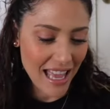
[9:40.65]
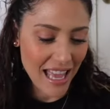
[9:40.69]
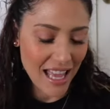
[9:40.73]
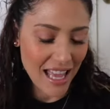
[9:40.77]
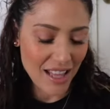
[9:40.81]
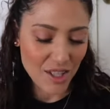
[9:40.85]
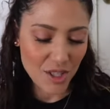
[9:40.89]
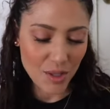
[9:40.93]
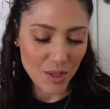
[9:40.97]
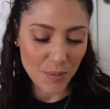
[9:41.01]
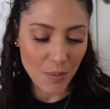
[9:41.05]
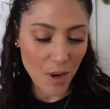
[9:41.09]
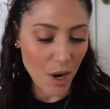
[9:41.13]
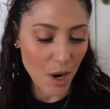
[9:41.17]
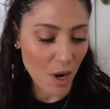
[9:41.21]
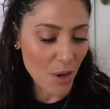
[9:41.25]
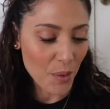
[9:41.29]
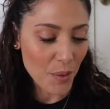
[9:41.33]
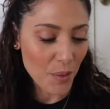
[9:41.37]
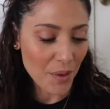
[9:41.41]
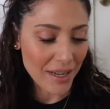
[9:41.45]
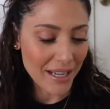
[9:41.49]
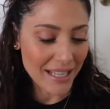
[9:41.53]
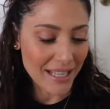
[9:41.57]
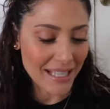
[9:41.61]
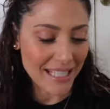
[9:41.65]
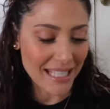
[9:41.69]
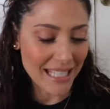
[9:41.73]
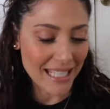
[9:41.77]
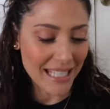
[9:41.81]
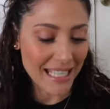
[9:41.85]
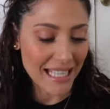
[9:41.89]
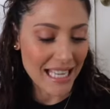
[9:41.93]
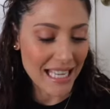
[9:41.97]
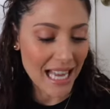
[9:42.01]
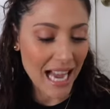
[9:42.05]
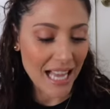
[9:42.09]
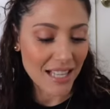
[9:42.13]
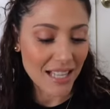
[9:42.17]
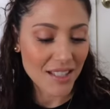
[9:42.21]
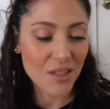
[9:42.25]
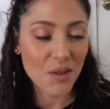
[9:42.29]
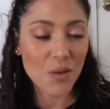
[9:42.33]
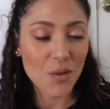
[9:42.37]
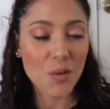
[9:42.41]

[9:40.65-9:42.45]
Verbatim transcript: And tomorrow we're gonna see God's